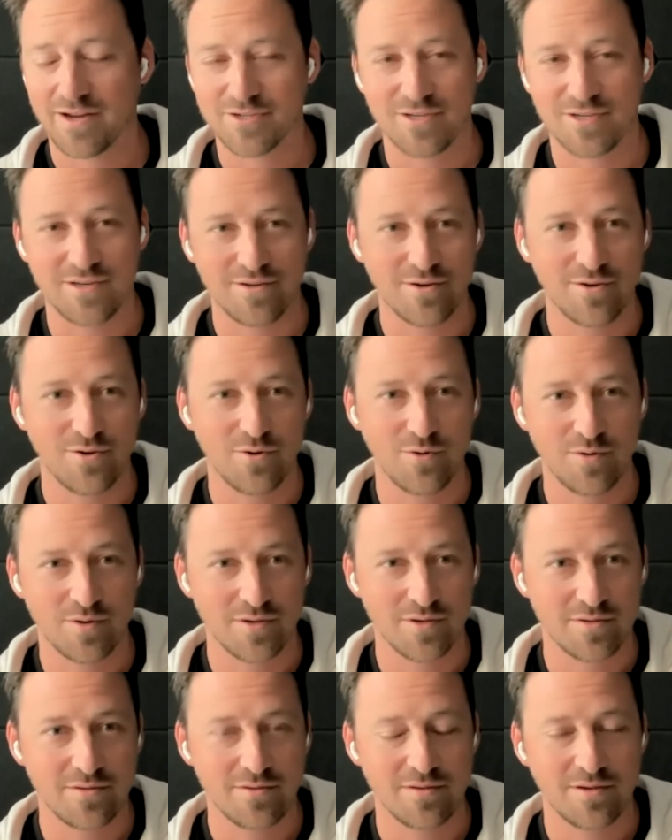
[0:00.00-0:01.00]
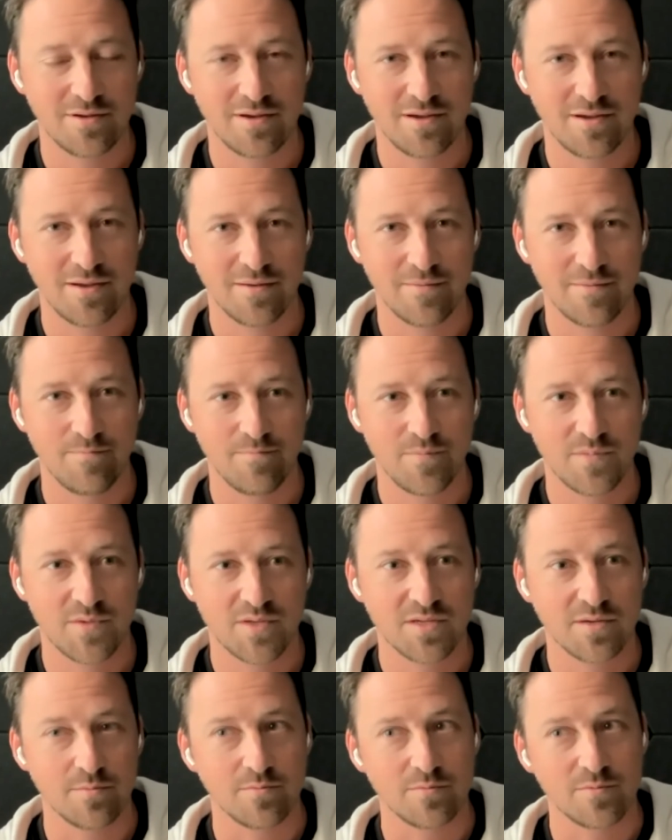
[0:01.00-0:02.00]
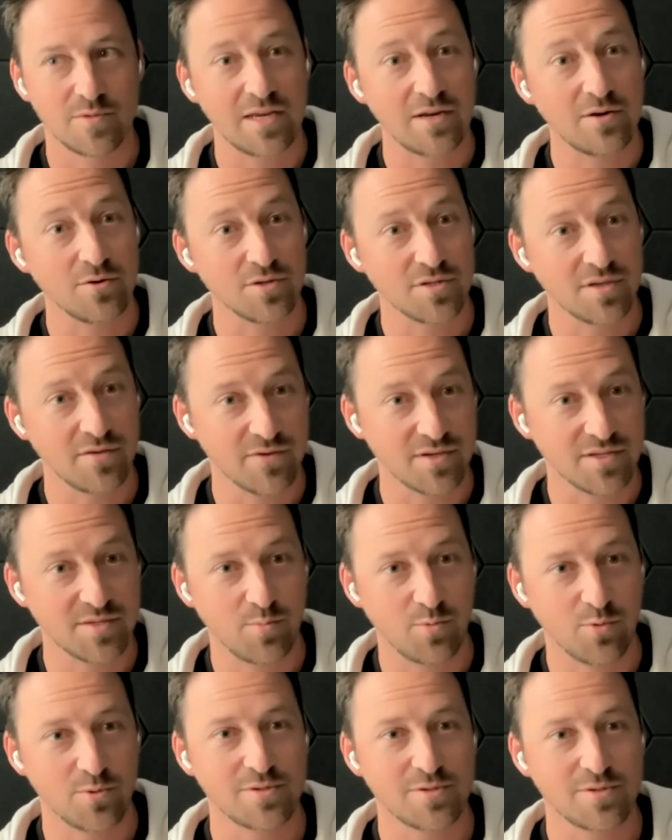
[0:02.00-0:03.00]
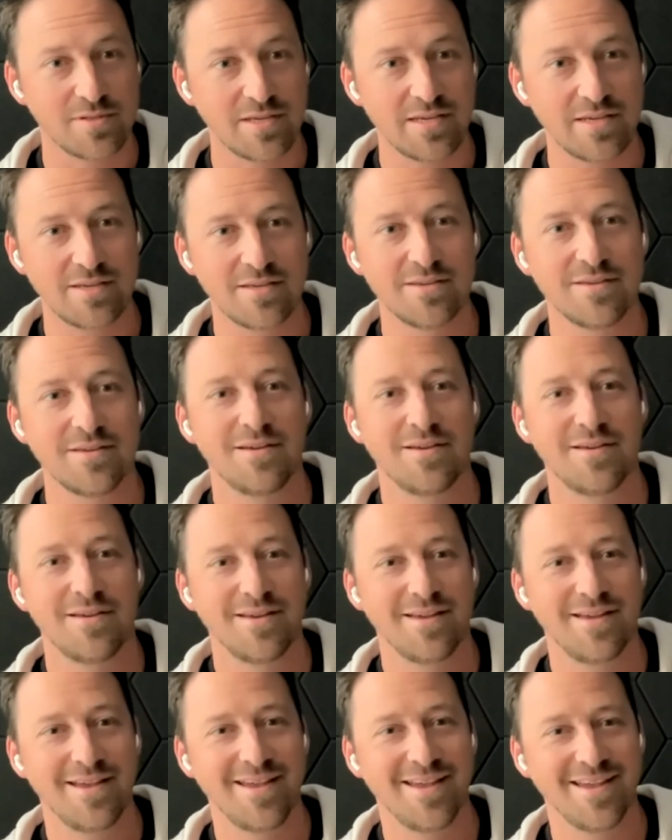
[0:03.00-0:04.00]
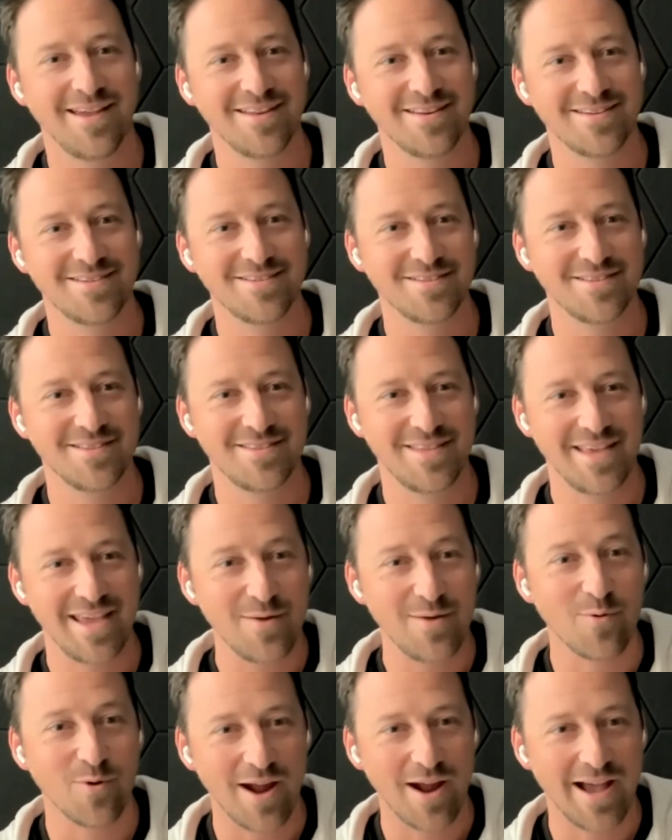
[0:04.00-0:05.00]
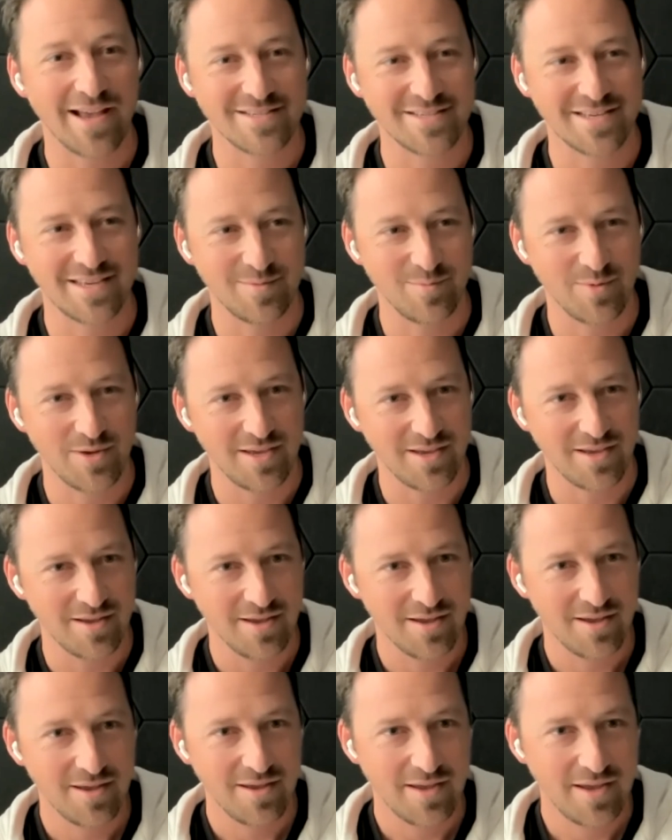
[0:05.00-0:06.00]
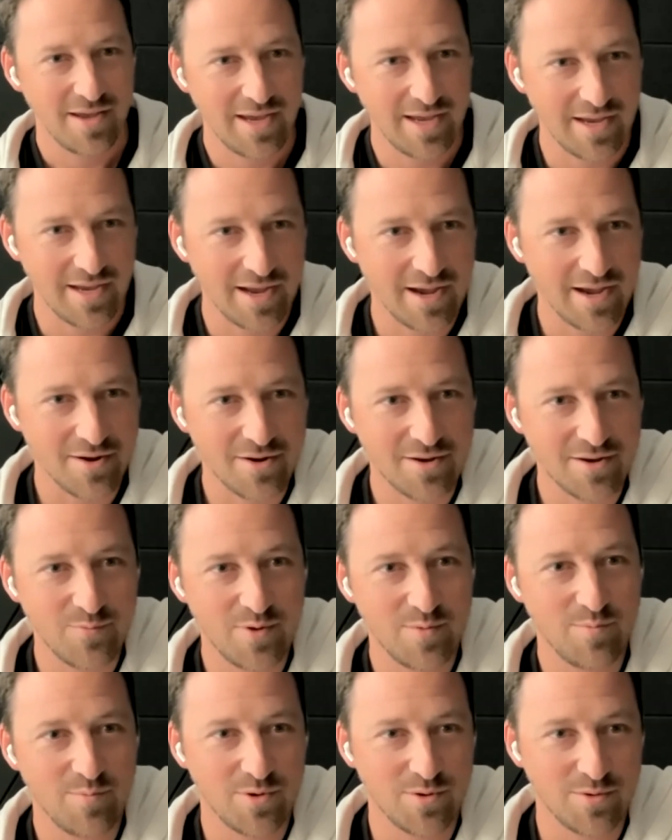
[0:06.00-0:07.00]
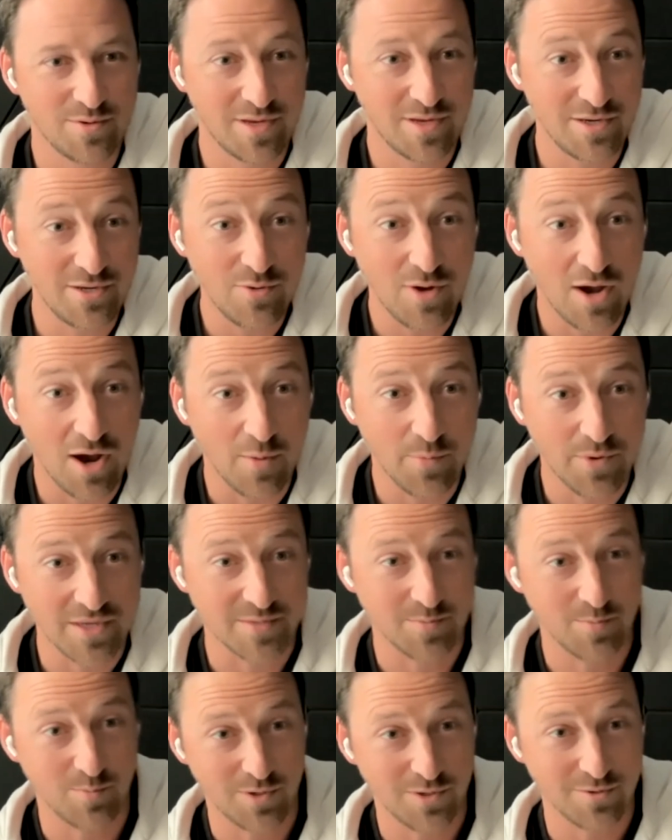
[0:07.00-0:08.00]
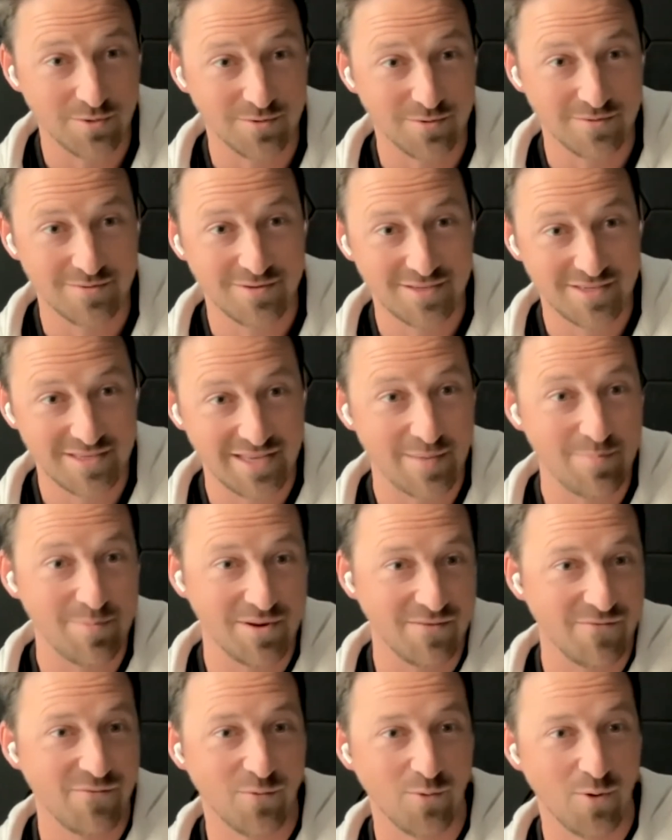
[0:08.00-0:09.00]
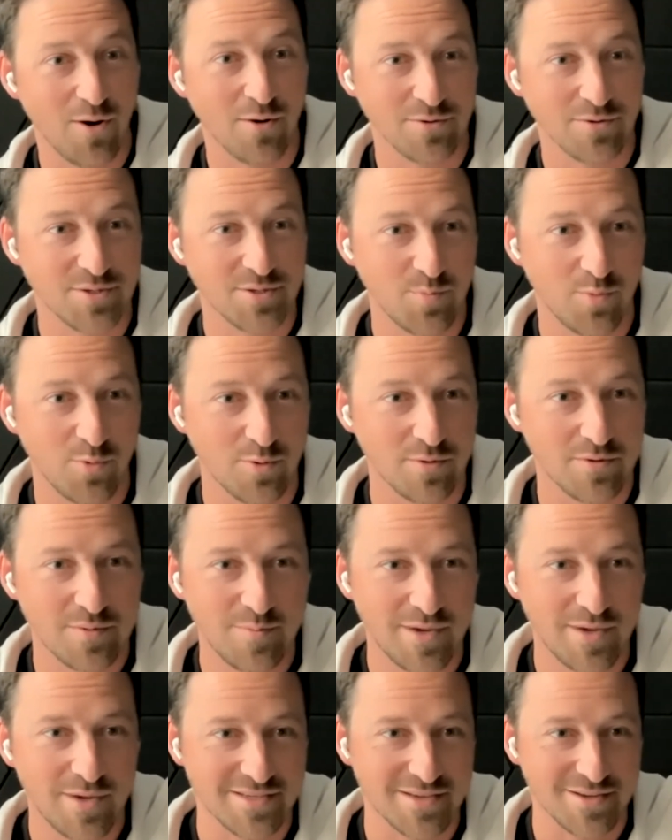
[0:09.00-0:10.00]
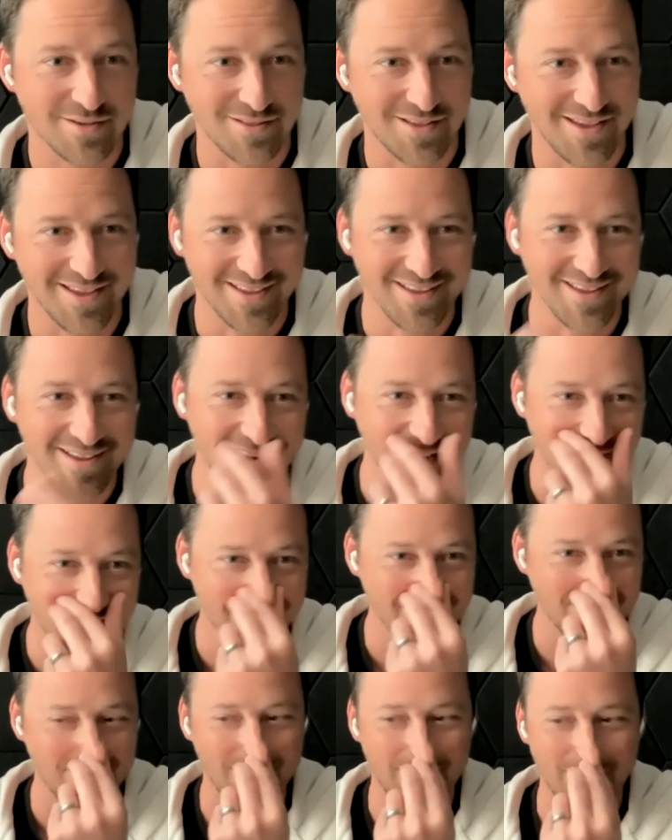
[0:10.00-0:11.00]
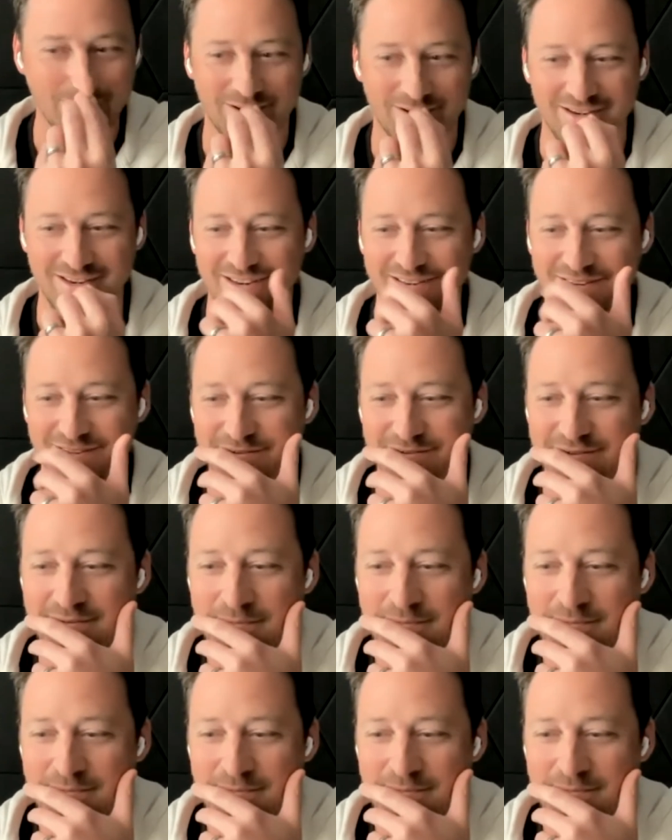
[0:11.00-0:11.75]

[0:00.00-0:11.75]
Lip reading: know some leaders of a sports league, and they were asking me, hey, how can we build, can you help us build step in for our sport, basically, is what they wanted to do.